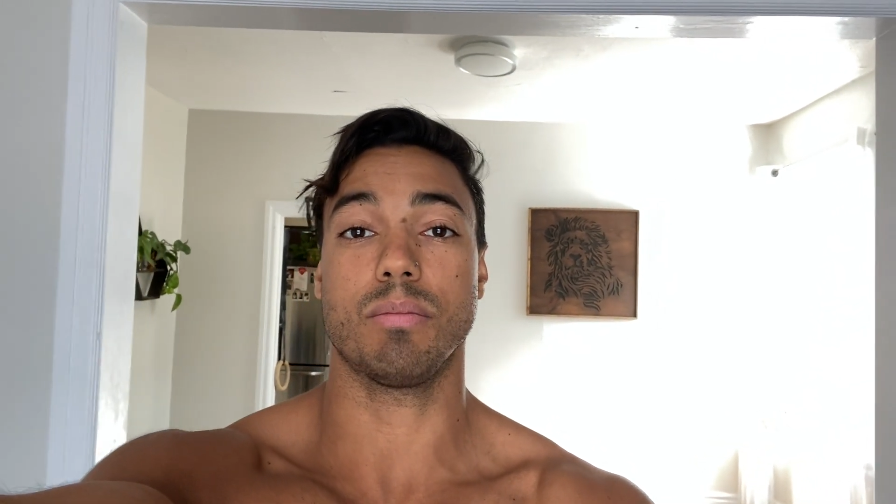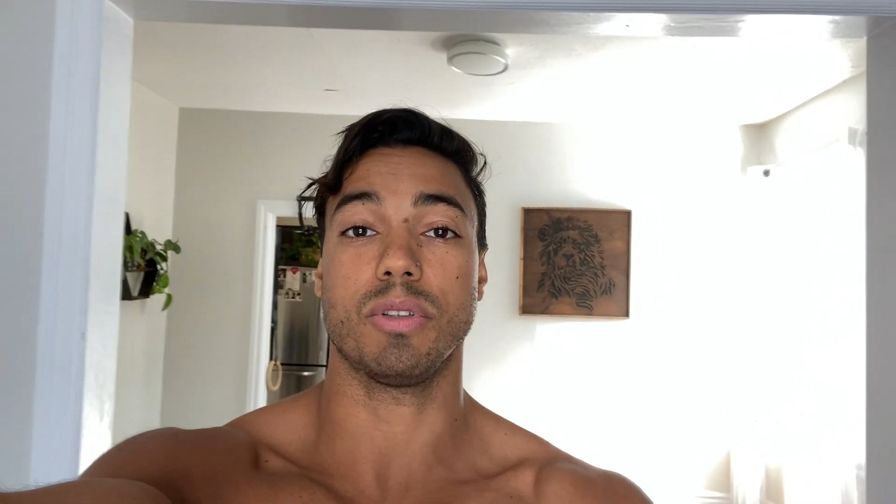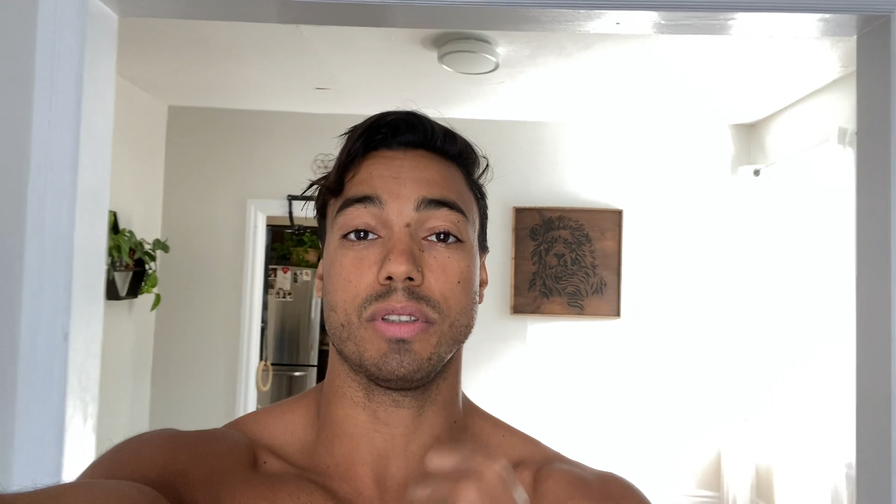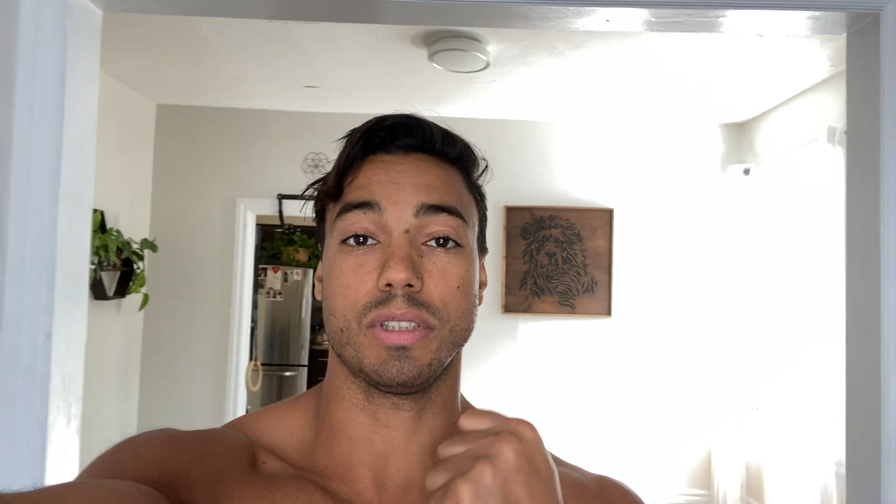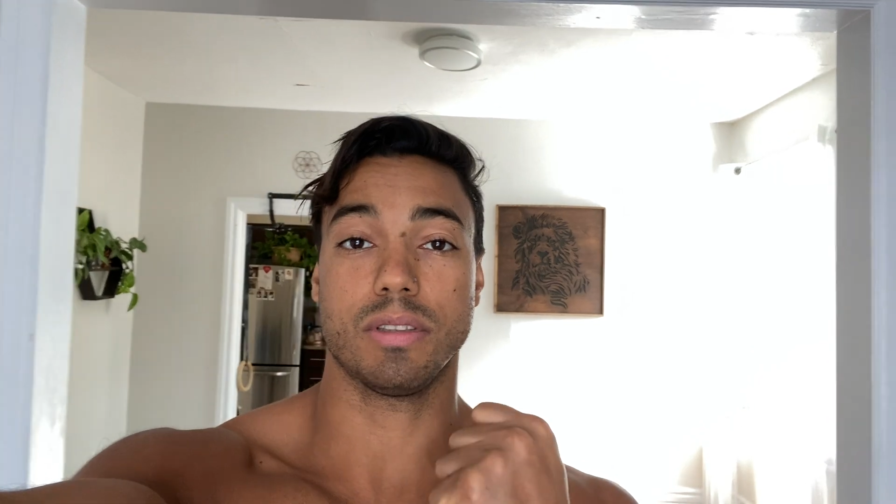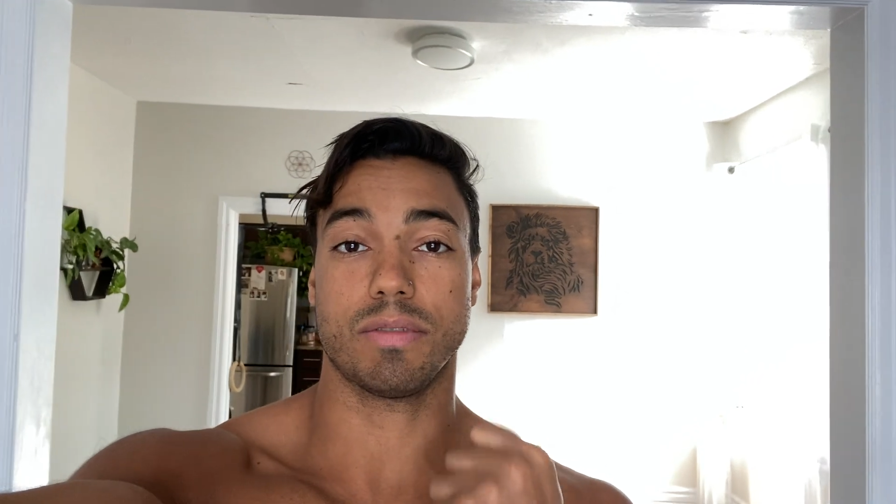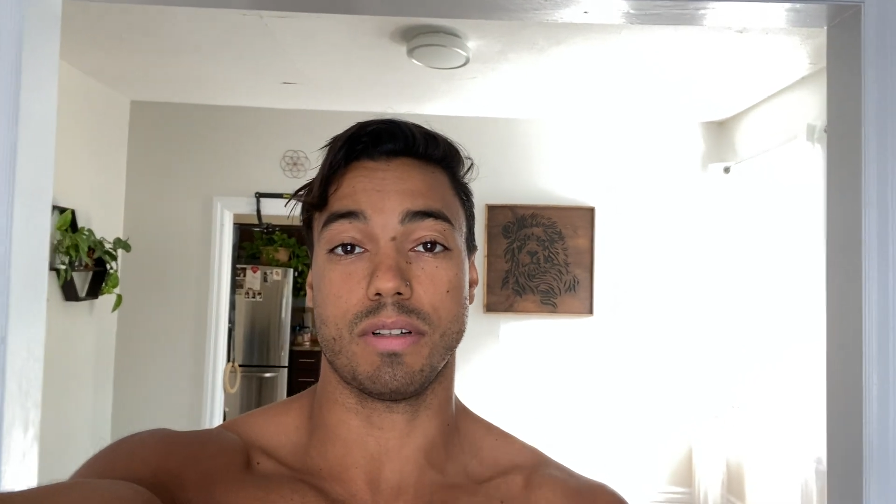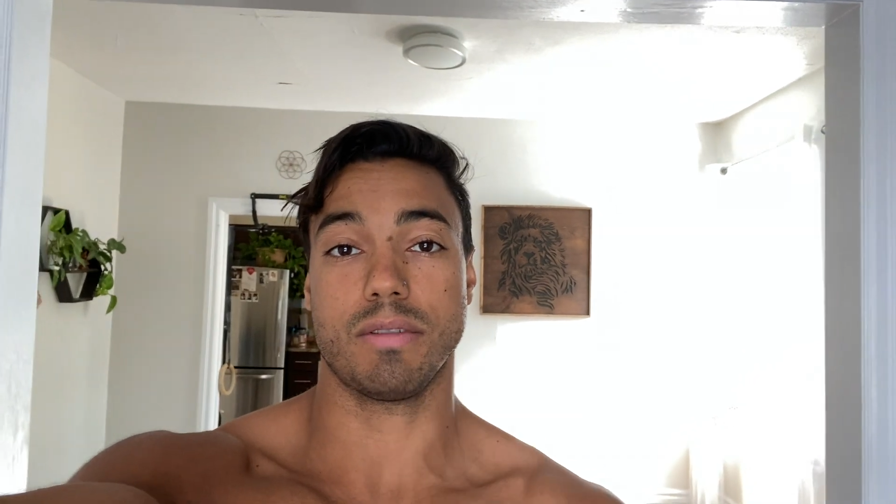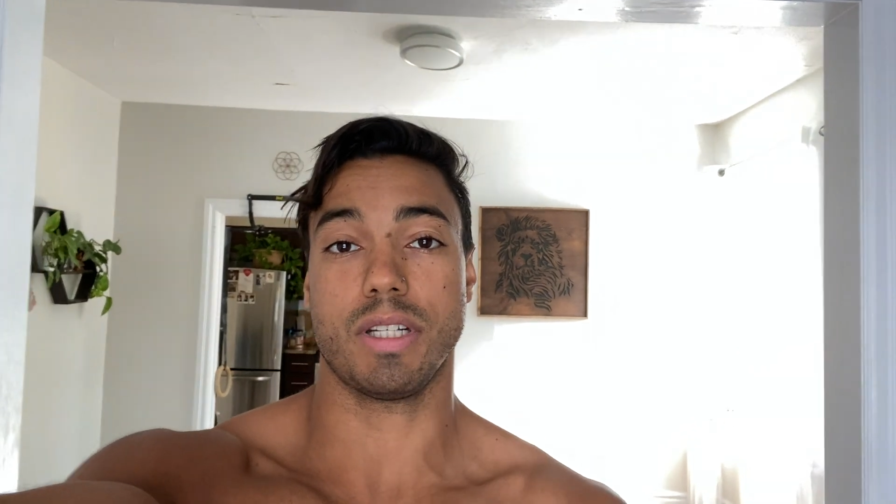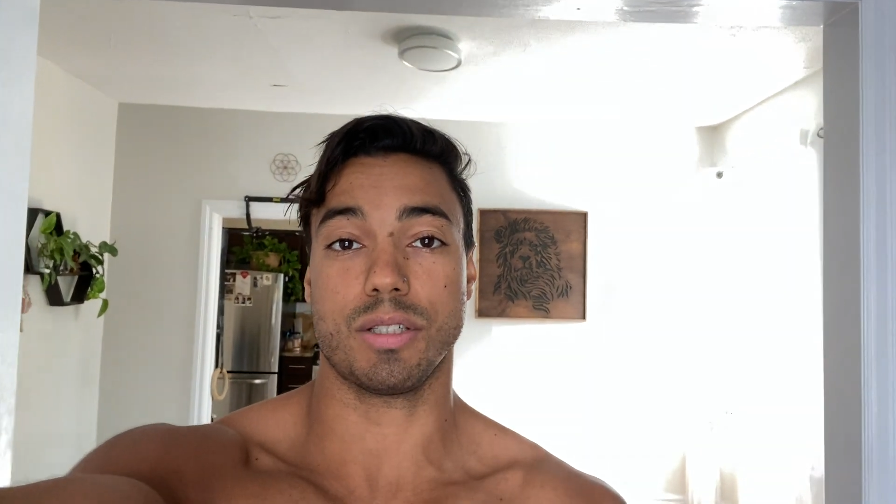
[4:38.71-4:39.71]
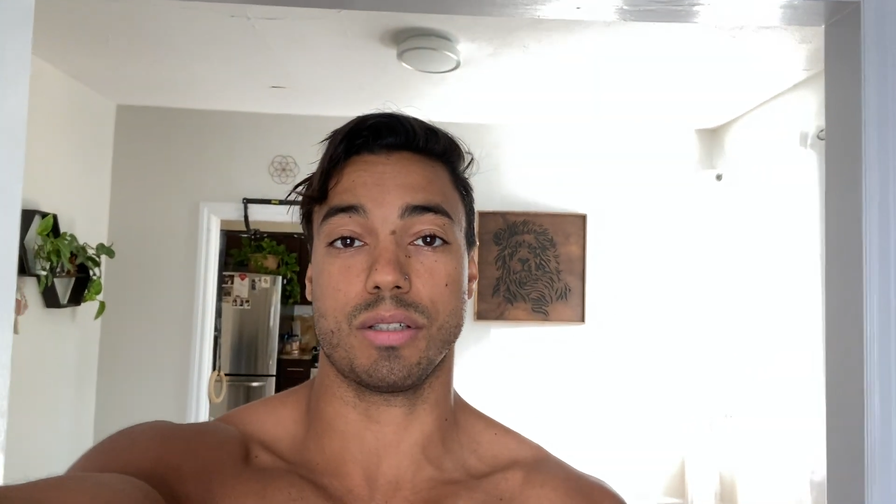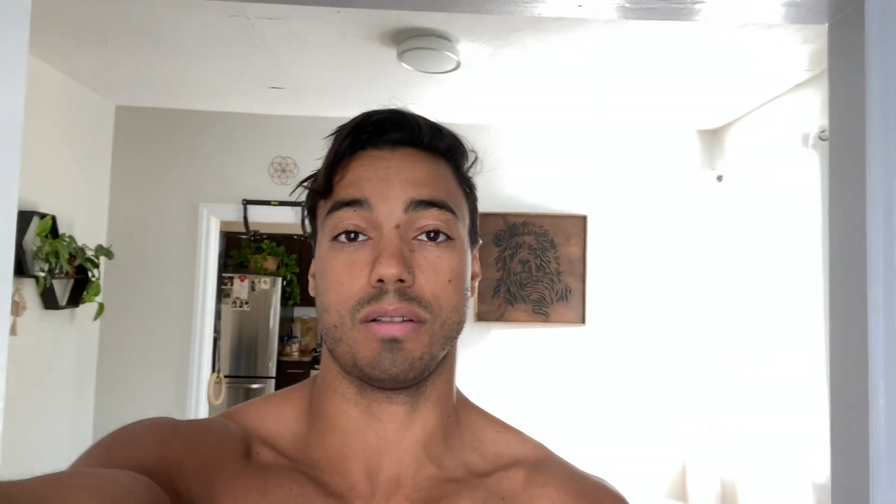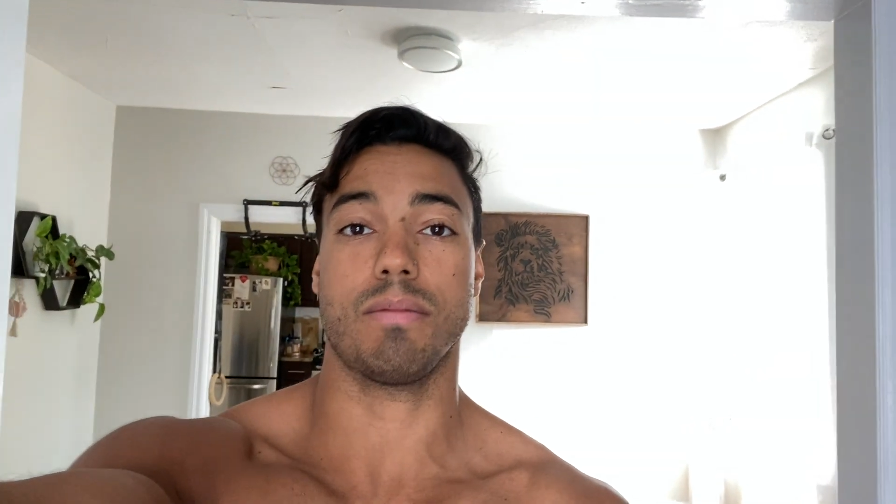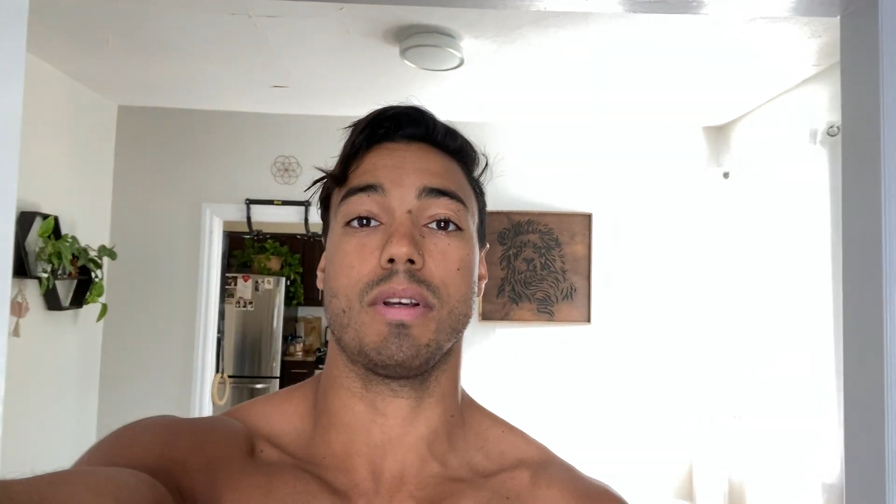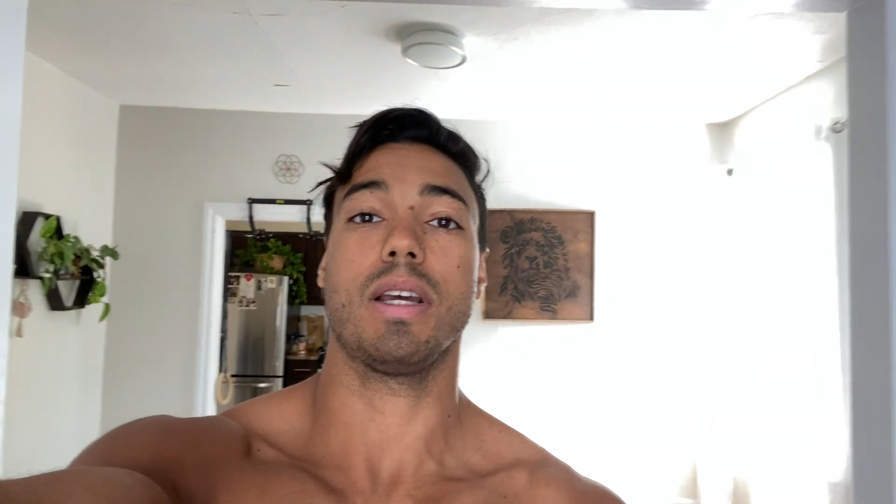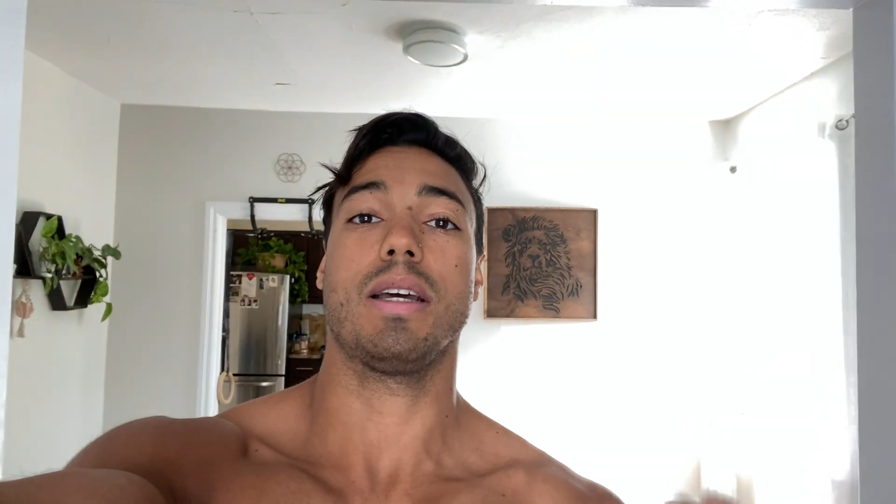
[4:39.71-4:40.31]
and building your foundation,